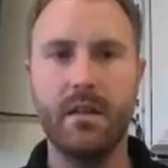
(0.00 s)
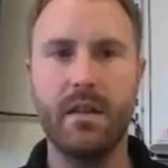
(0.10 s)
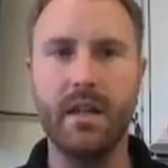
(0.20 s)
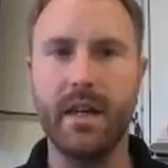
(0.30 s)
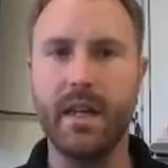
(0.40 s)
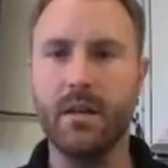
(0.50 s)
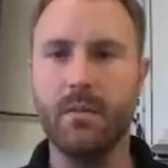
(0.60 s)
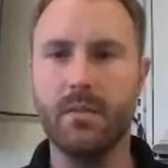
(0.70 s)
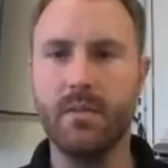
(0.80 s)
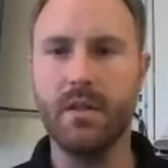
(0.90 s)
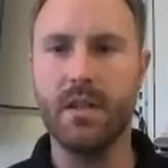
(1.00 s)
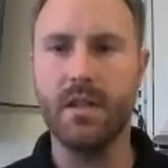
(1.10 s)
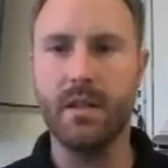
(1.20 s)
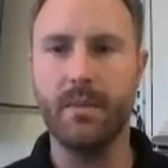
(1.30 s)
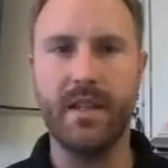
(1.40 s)
the item,
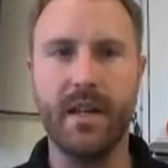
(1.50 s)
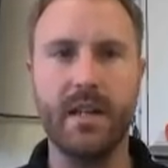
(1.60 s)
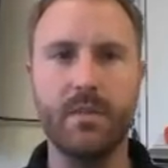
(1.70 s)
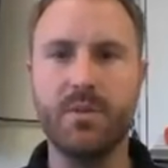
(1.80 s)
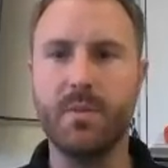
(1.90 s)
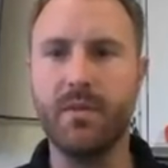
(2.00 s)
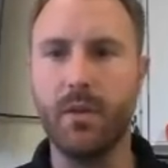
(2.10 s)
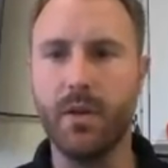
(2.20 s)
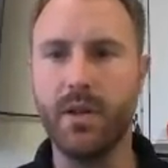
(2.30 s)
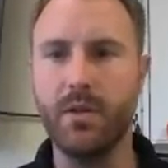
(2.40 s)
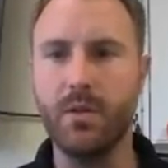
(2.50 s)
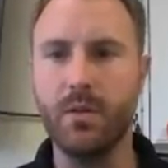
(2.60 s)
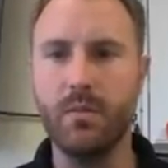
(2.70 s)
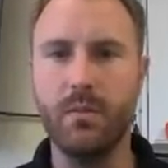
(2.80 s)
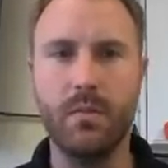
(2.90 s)
um, the items before
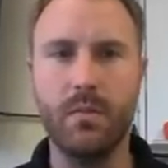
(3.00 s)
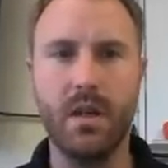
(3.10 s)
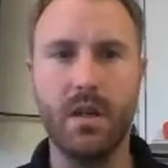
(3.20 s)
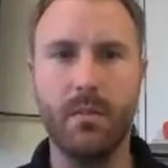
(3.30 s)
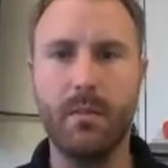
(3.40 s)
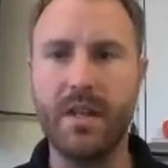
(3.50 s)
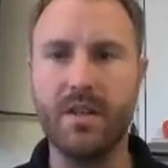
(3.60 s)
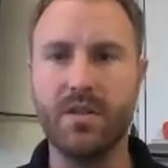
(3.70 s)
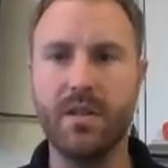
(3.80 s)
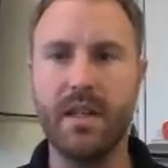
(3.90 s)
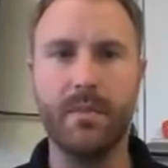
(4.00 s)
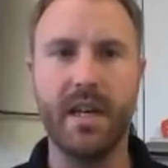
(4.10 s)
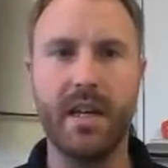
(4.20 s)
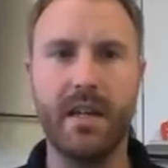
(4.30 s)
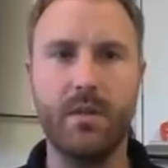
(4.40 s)
you uh, measured them
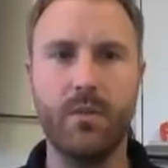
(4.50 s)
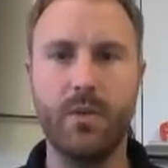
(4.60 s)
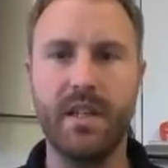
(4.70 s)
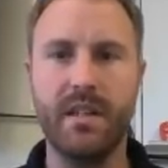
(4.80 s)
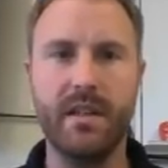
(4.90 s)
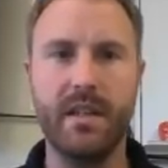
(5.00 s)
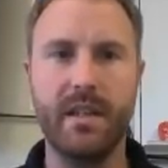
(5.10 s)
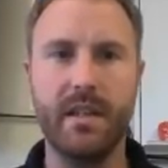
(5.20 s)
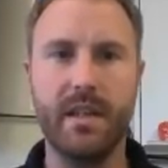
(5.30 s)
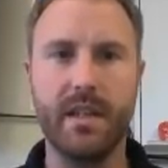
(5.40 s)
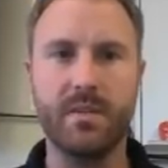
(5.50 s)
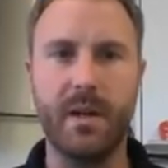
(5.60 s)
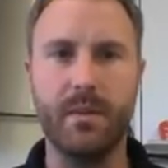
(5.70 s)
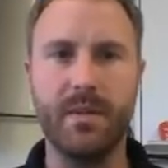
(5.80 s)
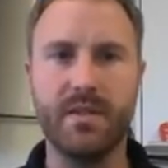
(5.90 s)
again and redid the
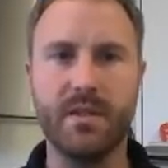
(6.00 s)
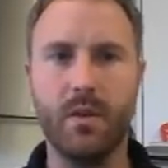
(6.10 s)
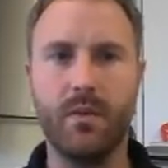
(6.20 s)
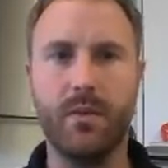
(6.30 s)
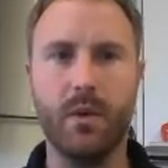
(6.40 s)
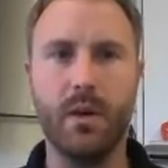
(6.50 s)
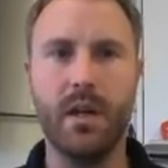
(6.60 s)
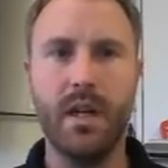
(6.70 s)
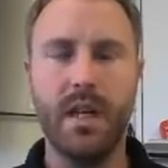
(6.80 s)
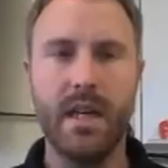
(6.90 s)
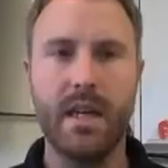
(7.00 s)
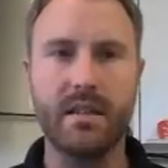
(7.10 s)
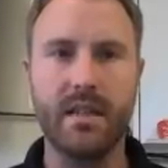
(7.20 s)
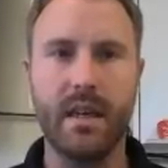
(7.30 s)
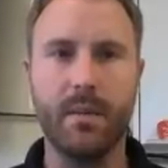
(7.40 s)
experiment. So for
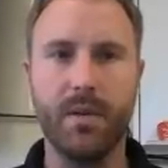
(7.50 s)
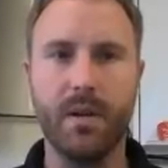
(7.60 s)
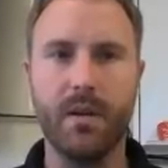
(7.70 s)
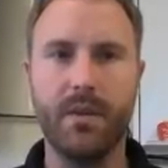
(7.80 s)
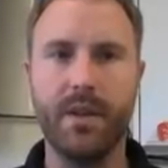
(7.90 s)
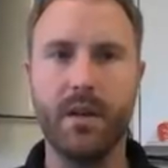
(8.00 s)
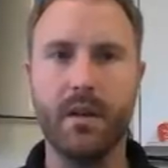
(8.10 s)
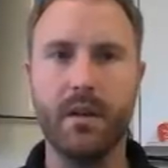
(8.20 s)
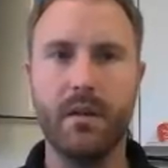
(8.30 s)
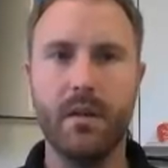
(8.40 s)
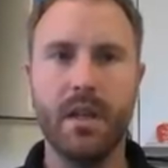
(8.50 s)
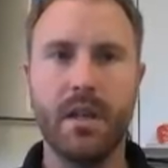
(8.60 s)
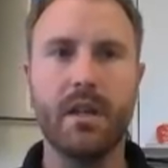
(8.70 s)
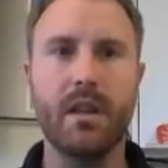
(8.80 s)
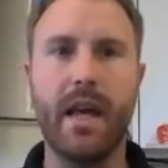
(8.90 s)
example, the
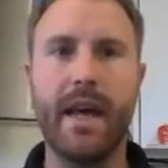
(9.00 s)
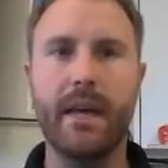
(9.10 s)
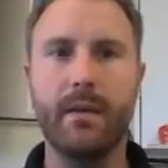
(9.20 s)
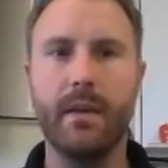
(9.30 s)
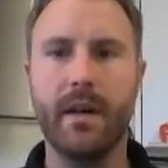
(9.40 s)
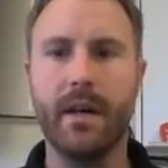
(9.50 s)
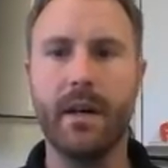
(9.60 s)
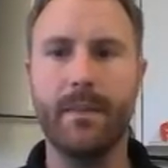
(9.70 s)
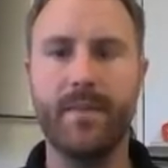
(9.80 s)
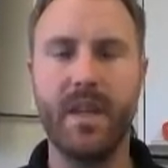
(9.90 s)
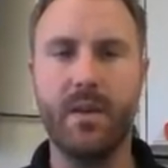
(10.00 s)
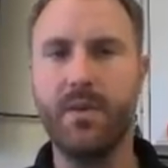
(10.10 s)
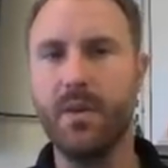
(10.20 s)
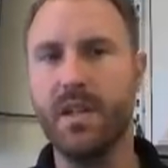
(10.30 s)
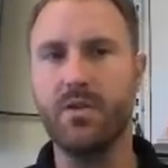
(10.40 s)
clay, um,
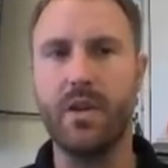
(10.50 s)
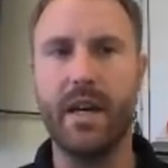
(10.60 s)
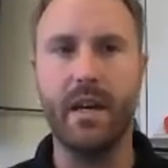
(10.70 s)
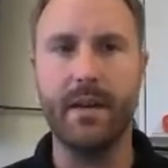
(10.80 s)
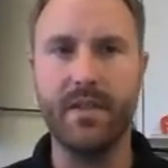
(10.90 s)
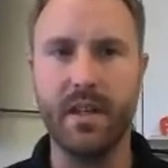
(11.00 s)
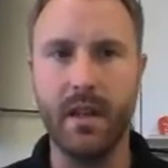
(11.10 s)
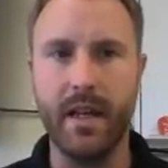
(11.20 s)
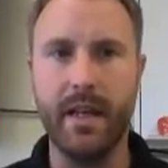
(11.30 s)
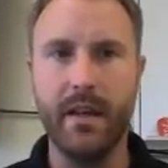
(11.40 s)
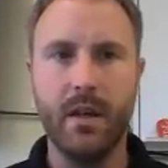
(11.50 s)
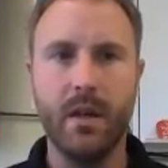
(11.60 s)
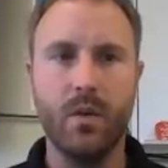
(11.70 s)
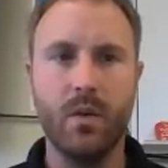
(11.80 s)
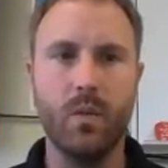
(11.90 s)
if you didn't dry off the clay,
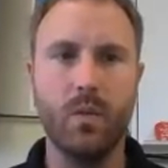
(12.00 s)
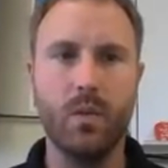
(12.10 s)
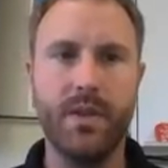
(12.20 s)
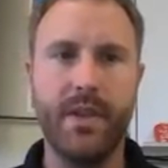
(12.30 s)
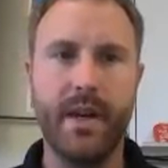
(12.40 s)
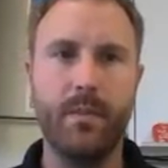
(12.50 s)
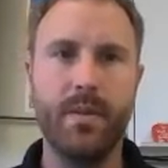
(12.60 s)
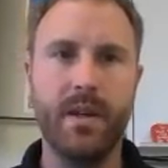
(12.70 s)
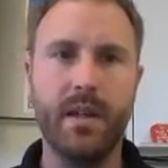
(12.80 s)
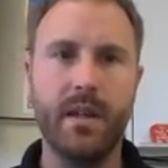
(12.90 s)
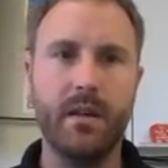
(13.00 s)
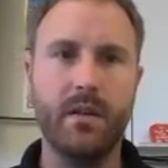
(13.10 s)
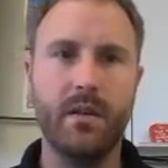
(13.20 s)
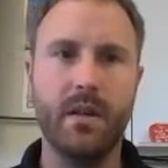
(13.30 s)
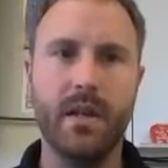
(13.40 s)
would that be,
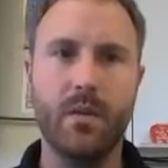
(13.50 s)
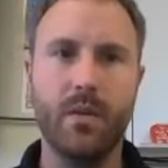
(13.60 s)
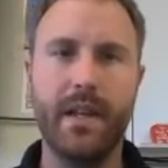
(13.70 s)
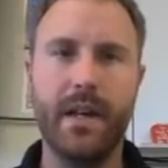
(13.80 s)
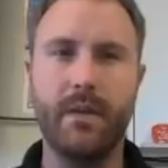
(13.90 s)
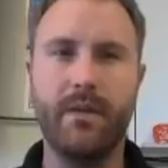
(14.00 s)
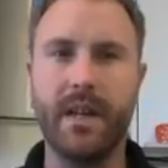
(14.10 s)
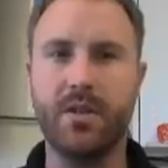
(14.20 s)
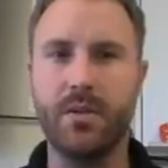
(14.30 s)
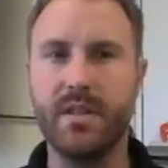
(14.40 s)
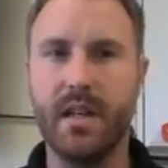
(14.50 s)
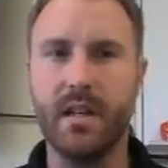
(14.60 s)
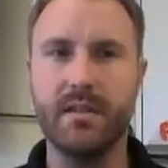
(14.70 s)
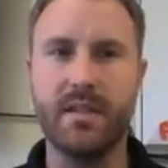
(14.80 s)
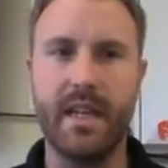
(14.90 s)
uh, would that affect your
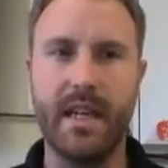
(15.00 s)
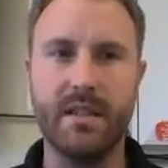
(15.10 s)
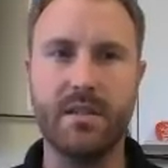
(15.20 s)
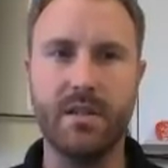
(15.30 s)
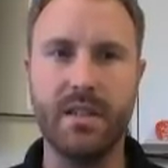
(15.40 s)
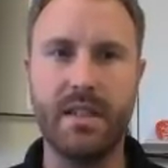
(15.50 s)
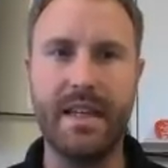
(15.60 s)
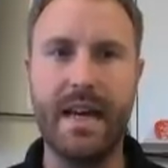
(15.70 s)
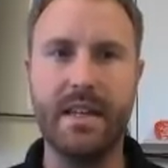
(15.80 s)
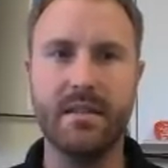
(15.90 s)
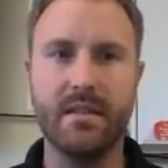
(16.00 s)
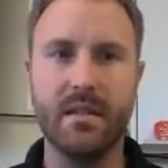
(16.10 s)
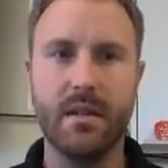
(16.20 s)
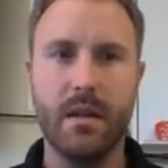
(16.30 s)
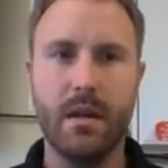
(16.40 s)
results? The answer is
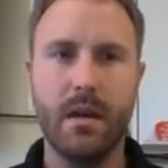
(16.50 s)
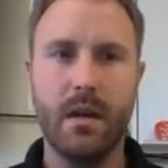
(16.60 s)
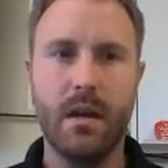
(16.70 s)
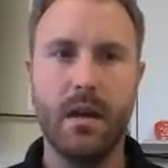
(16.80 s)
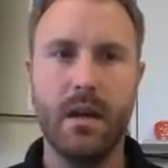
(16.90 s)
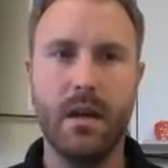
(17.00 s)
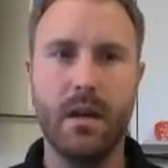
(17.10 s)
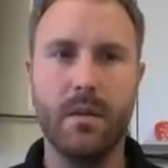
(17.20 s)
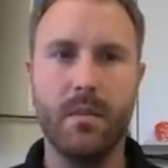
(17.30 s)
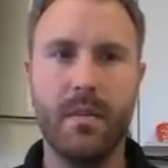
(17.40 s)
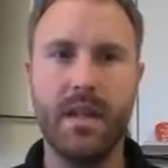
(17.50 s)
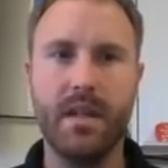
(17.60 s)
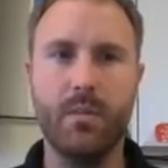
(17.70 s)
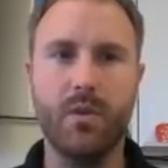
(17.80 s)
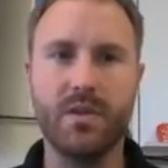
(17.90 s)
yes. Um,
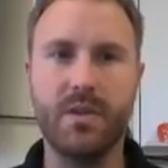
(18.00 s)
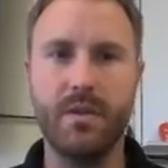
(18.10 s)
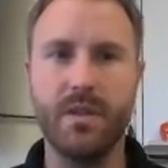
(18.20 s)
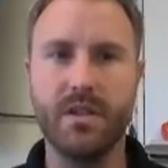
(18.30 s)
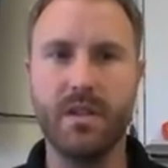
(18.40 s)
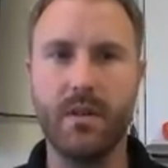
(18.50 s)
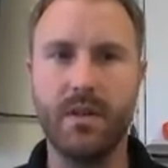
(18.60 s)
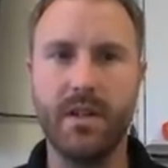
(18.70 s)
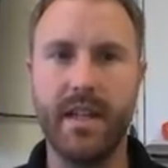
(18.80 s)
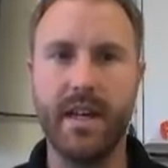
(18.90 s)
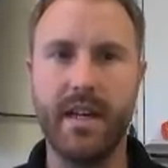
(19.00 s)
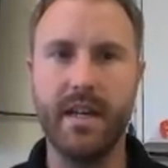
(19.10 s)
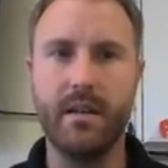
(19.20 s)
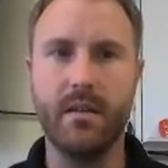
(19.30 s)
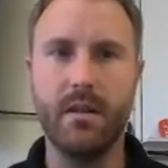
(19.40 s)
and then most of you discovered
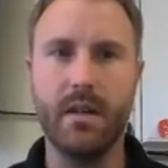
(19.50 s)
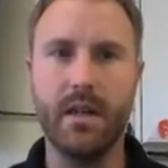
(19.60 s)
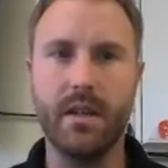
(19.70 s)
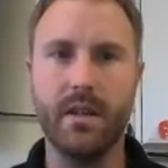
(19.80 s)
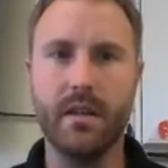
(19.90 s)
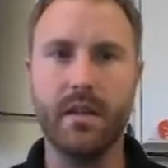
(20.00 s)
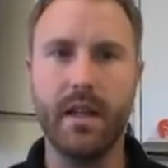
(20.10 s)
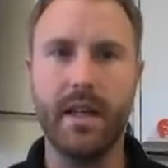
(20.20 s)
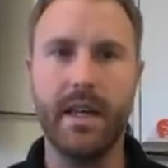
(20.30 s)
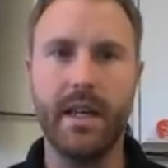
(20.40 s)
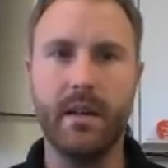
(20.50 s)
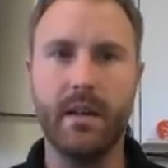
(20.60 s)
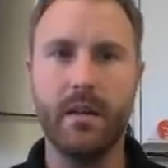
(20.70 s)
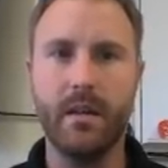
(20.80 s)
that uh, the clay